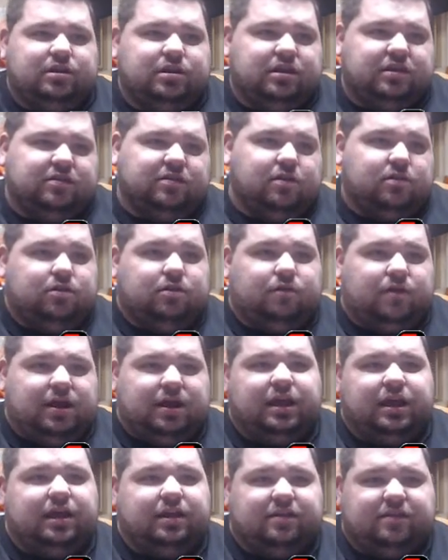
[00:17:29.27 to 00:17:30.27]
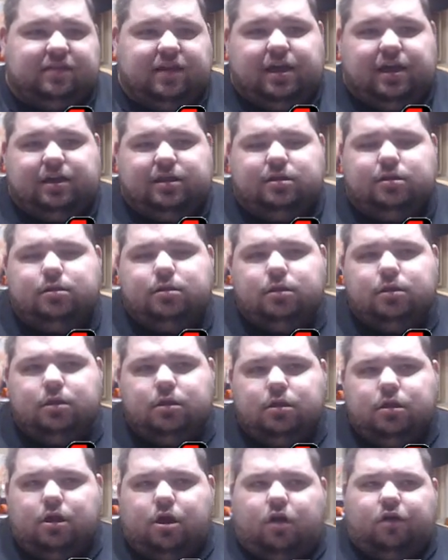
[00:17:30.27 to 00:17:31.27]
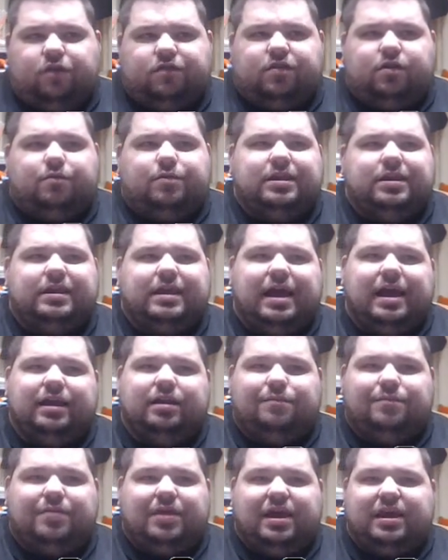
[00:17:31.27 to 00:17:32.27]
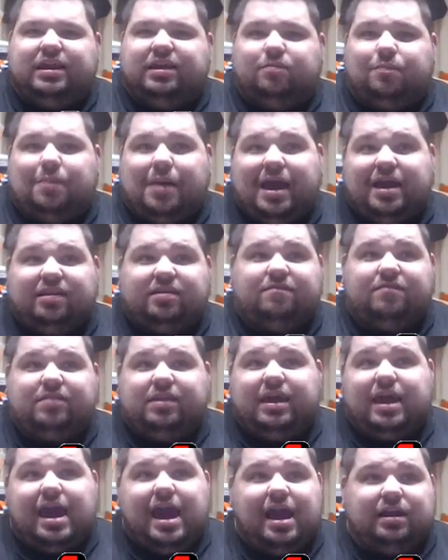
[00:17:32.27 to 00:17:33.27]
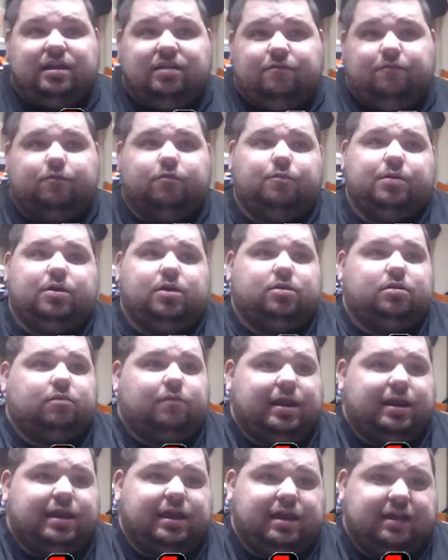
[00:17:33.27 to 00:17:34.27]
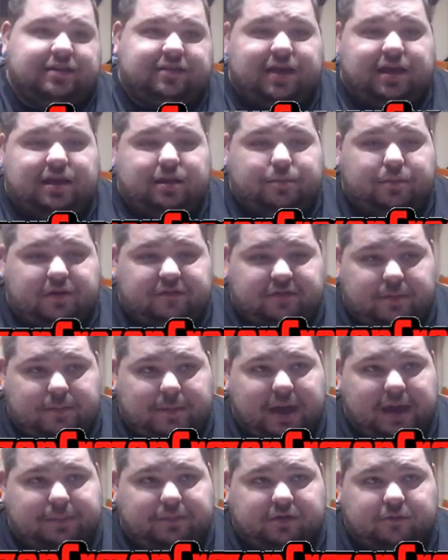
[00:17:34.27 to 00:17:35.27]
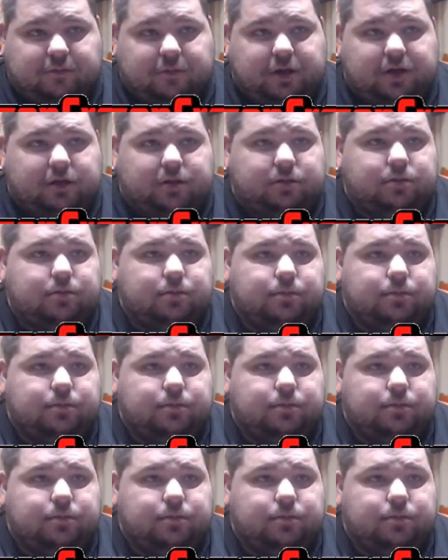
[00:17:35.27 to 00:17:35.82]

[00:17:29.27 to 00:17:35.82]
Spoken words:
is on the right-hand side. Also, any item that is passively active will be on the right-hand side above the map as well.